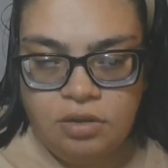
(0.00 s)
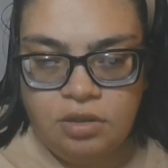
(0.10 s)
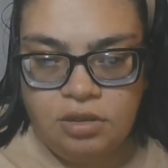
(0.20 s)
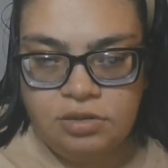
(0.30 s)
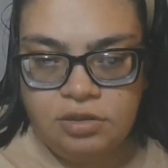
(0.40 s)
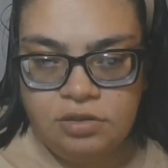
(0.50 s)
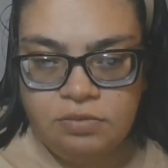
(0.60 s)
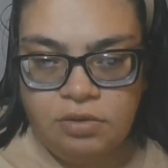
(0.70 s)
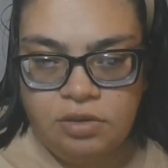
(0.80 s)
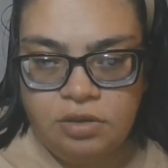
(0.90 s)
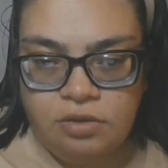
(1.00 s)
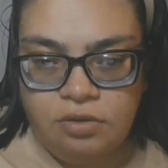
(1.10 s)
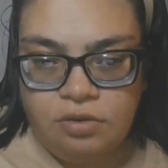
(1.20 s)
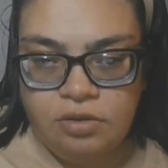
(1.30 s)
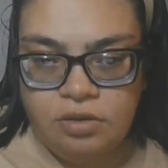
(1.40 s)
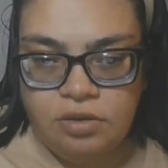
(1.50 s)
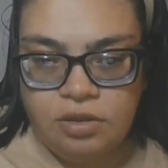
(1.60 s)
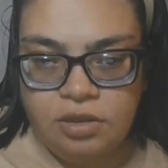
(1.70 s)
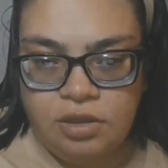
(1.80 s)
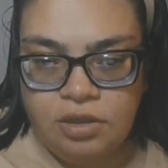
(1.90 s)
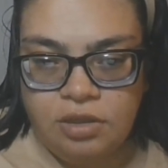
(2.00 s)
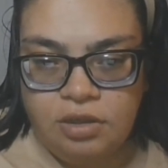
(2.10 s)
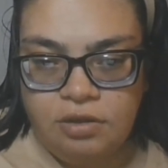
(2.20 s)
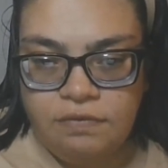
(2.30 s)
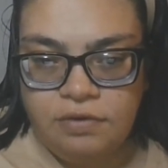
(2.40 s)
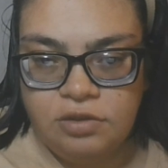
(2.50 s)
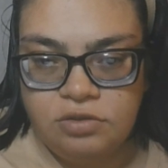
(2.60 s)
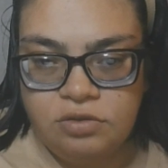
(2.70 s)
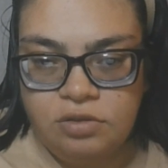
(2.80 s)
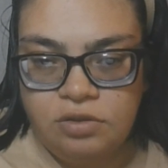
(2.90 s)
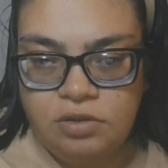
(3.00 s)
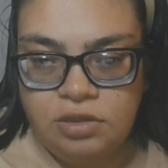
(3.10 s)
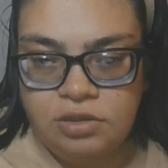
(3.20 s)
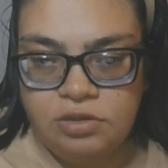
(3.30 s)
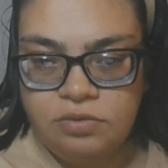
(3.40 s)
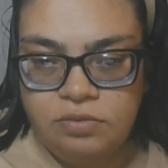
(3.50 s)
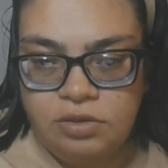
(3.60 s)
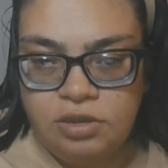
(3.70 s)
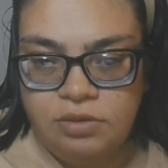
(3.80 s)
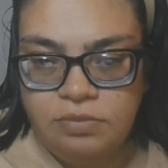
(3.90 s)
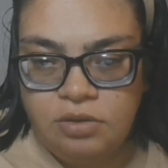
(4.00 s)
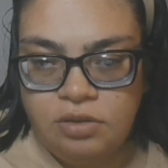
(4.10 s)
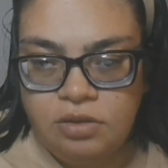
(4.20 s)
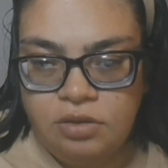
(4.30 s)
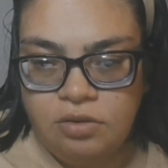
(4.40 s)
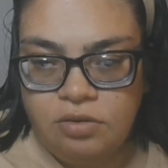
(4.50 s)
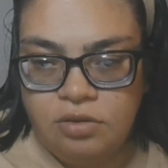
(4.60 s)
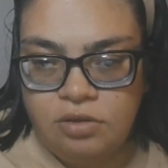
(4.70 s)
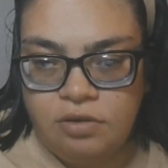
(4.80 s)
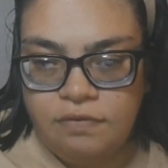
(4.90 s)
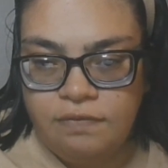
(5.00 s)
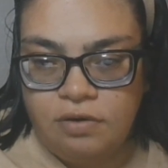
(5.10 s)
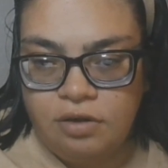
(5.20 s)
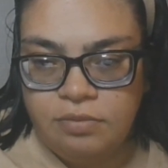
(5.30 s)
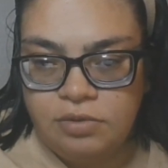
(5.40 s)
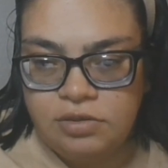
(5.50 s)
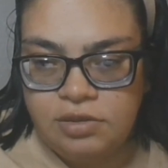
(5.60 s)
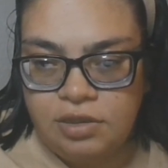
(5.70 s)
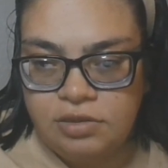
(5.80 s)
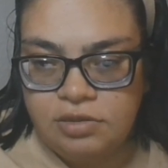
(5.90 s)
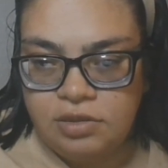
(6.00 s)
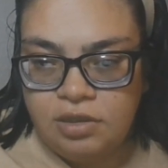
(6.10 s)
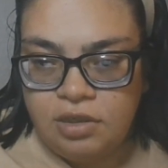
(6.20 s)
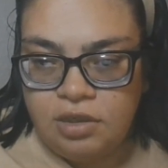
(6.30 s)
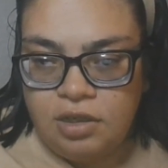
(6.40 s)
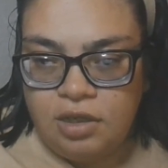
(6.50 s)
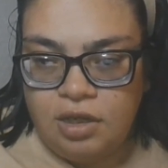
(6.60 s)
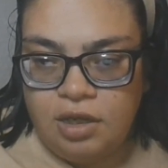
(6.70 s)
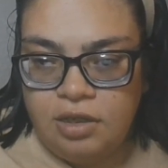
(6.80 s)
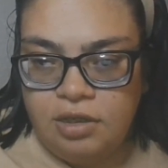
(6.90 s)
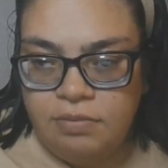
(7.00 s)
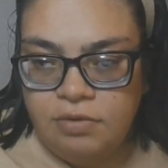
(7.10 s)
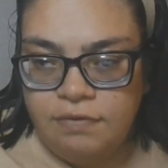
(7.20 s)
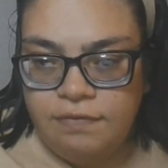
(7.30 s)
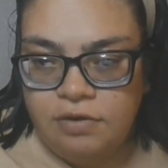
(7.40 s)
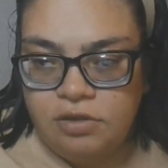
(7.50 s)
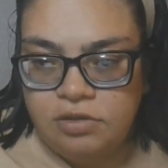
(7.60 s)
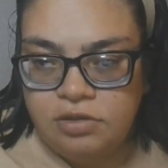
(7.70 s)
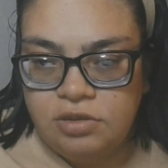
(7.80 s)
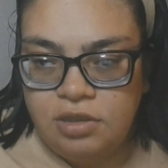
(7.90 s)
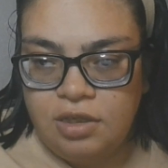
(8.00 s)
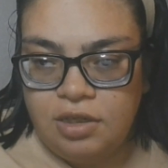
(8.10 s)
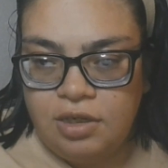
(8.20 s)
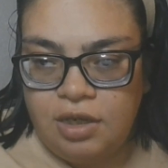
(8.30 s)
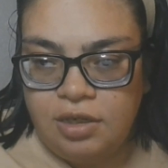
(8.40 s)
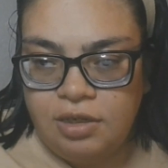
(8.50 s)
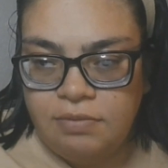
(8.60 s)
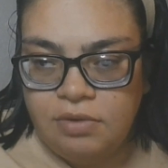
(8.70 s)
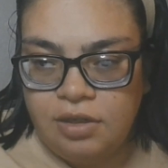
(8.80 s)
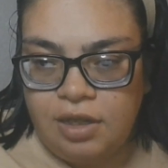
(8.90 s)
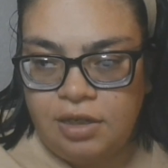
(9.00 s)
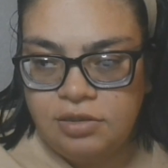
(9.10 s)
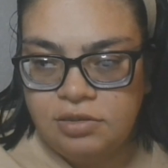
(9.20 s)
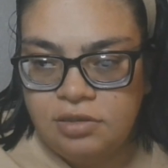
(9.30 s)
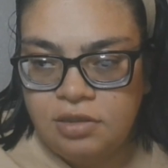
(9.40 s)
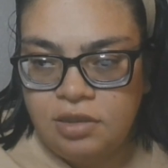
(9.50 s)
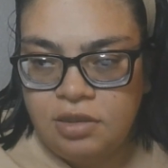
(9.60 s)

This is what the Lord, the King of Israel, its Redeemer, the Lord of armies says I am the first and I am the last.